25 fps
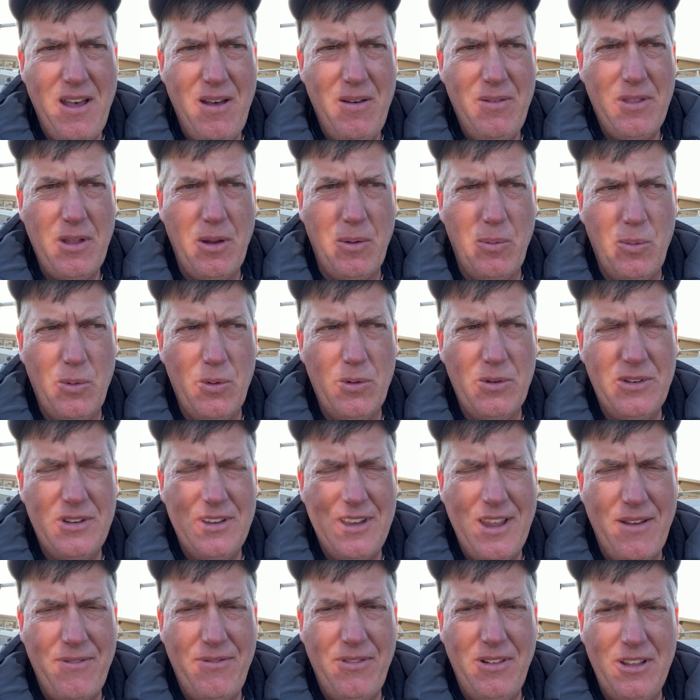There were
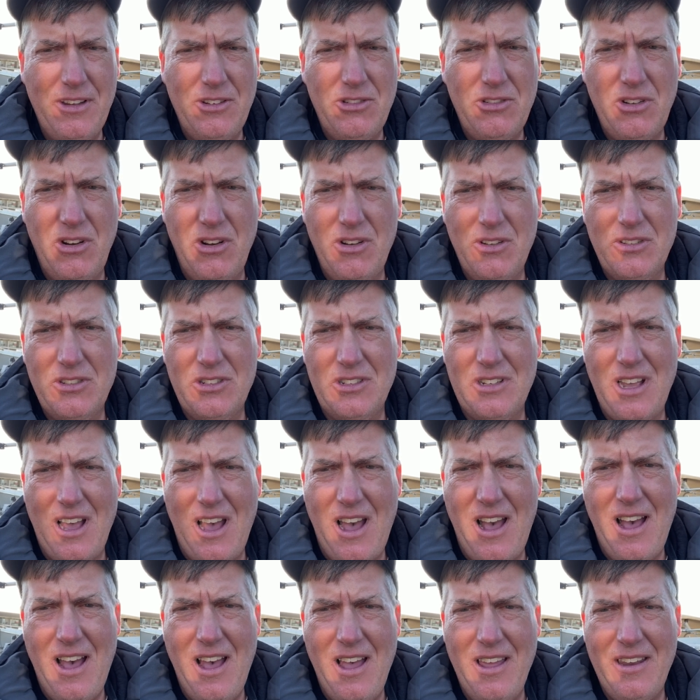definitely Chinooks
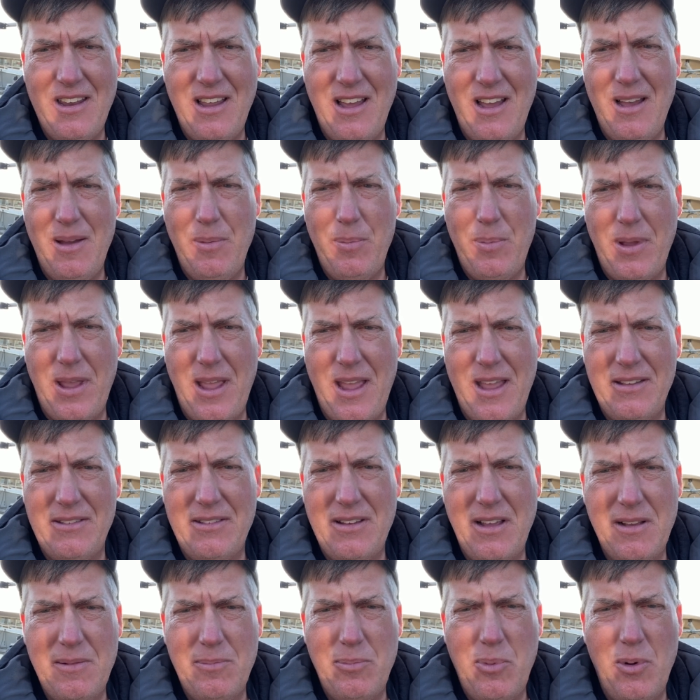caught up at
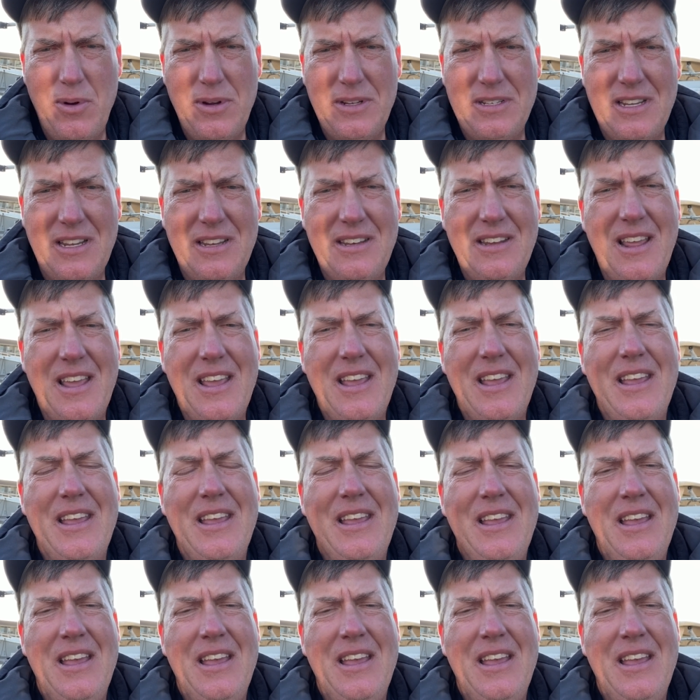Tongue Point today.